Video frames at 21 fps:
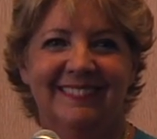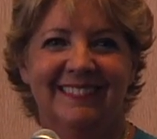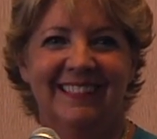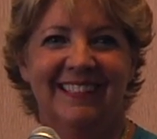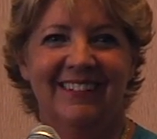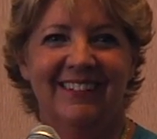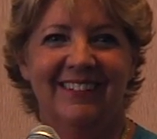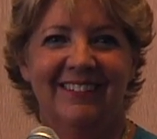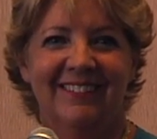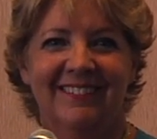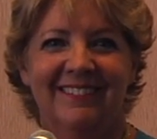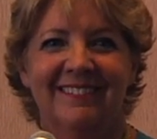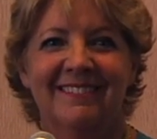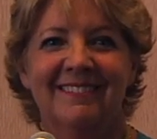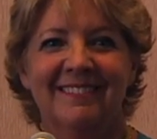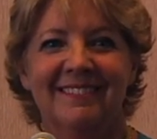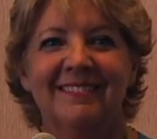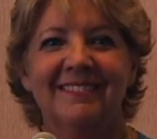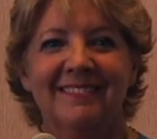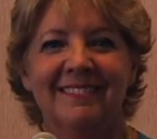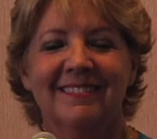no,
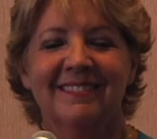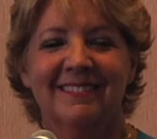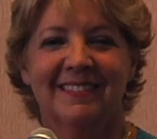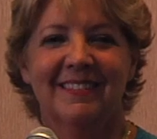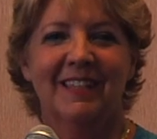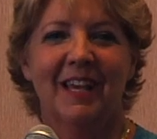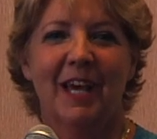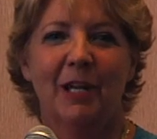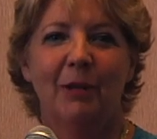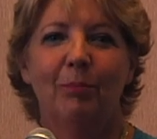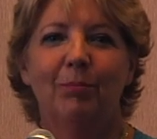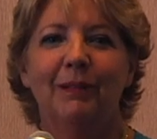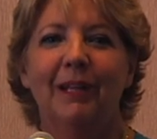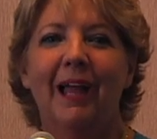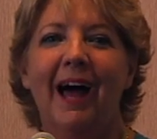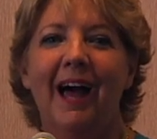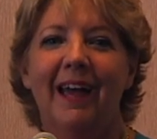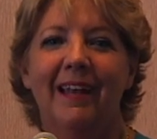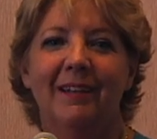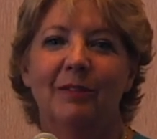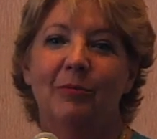kind of
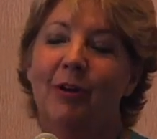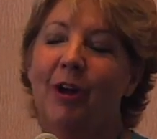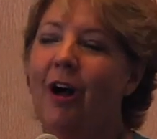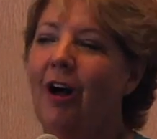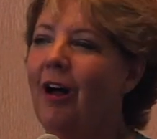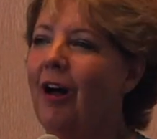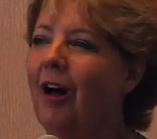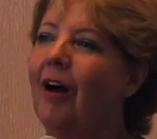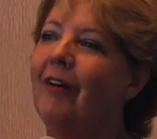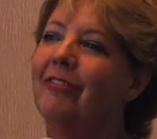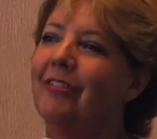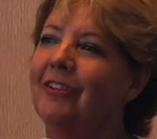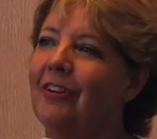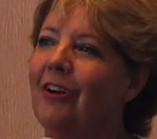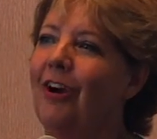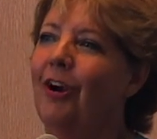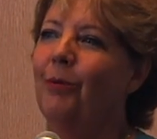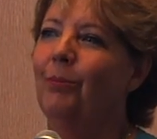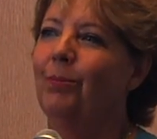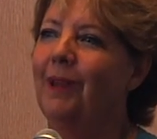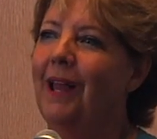blind. We all often
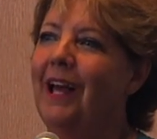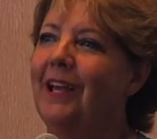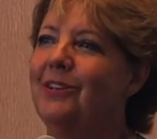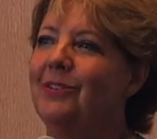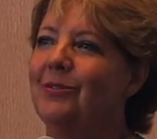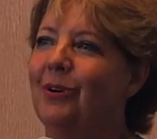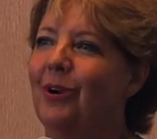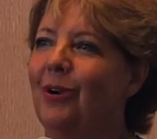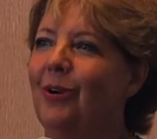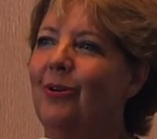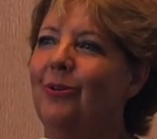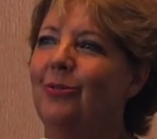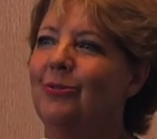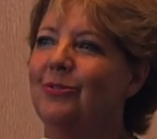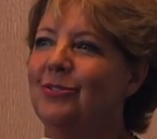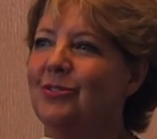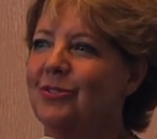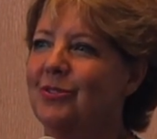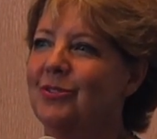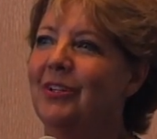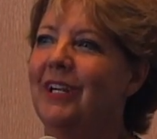are blind to our own
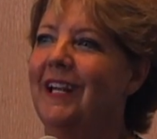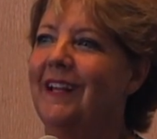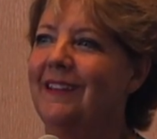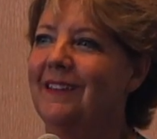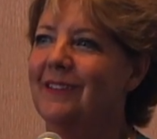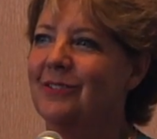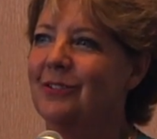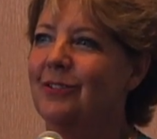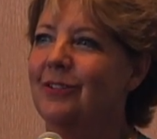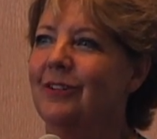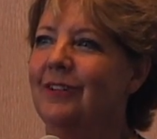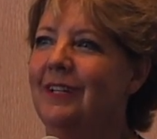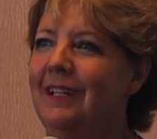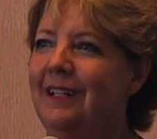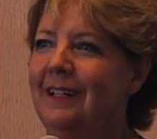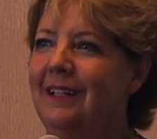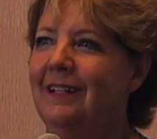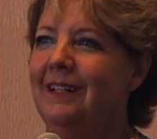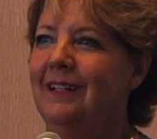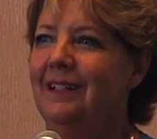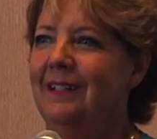strengths, or,
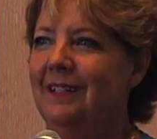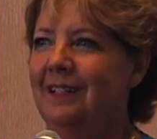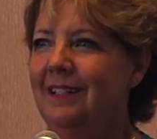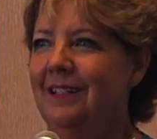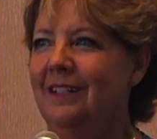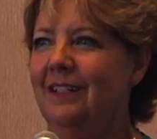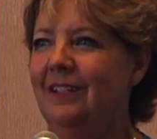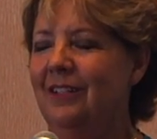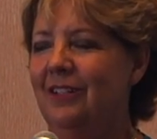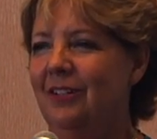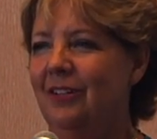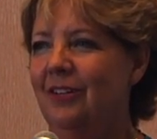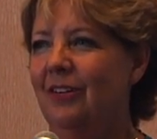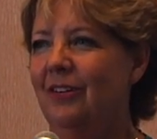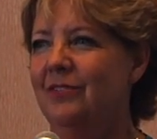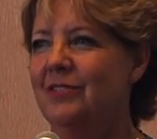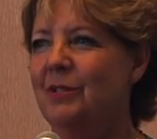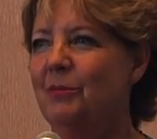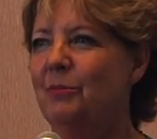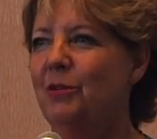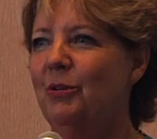you know,
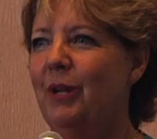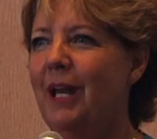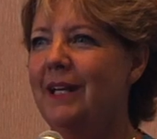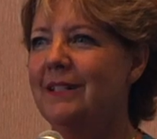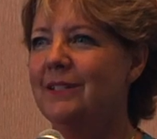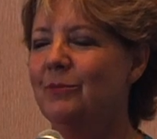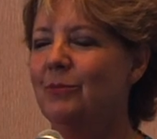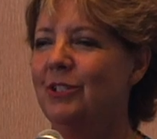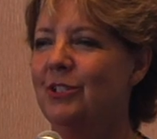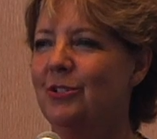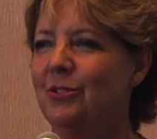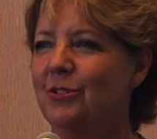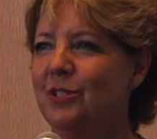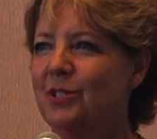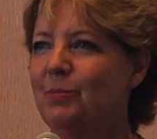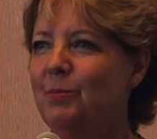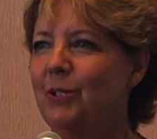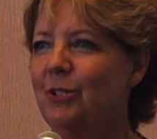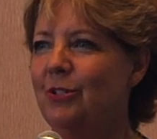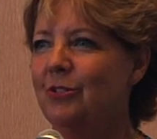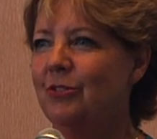if someone asks, what's your
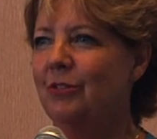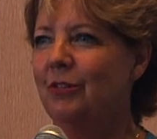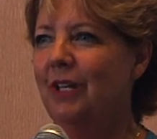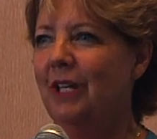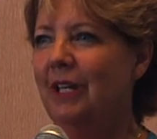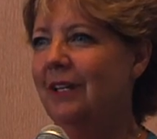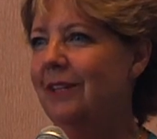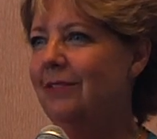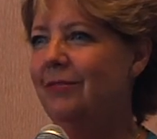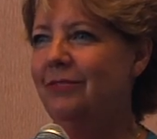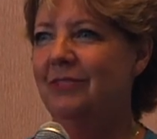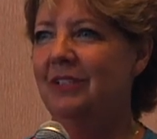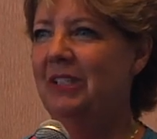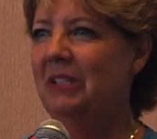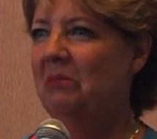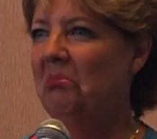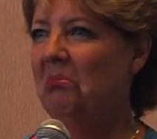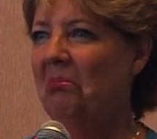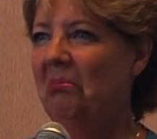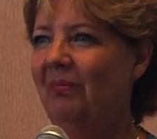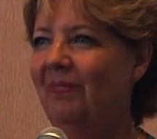spiritual gift?
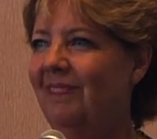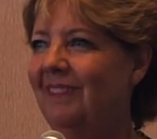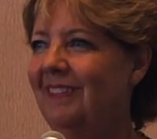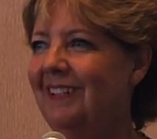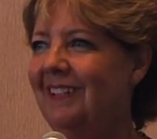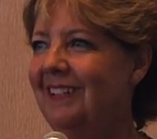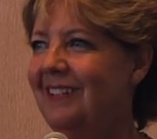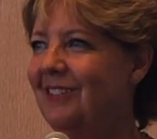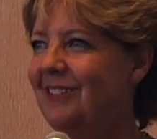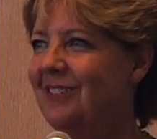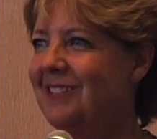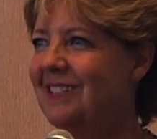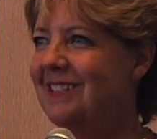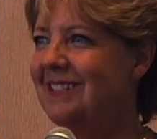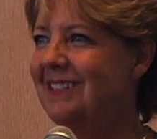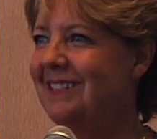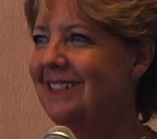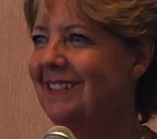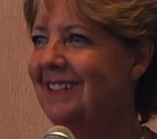And, you know, it's,